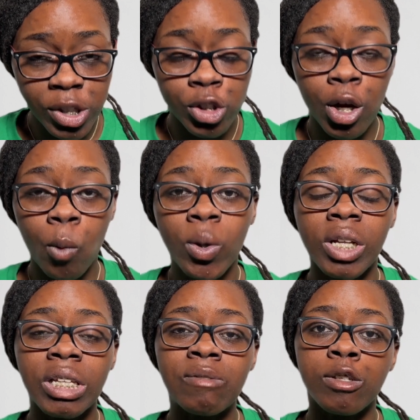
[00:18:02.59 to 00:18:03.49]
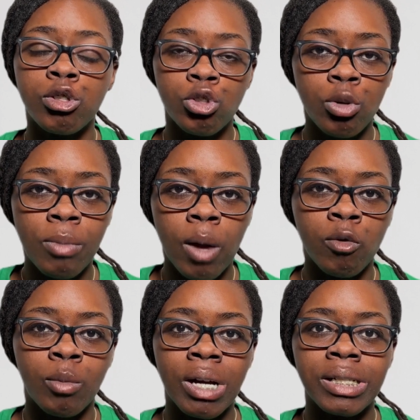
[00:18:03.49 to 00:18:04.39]
you don't want to leave the 2
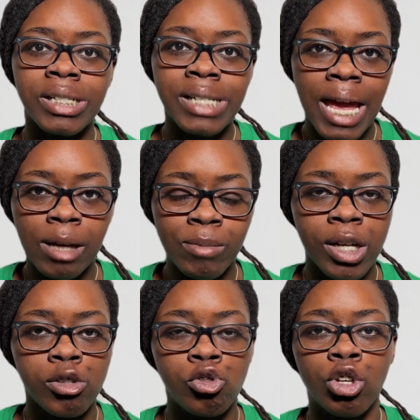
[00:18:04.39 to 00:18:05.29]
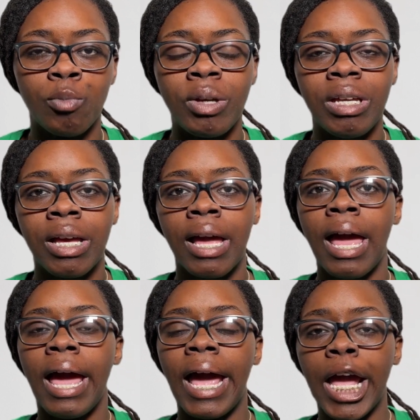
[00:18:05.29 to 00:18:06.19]
bedroom unchecked because you can be
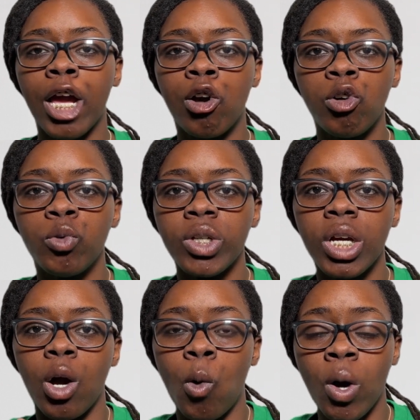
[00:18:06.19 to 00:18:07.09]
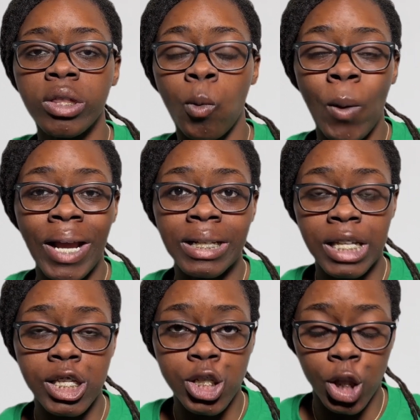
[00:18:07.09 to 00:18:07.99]
held on the waiting
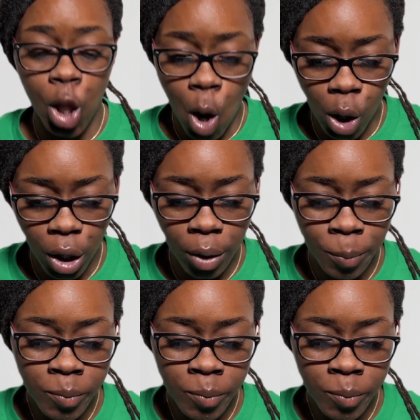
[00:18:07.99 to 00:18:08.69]
list longer.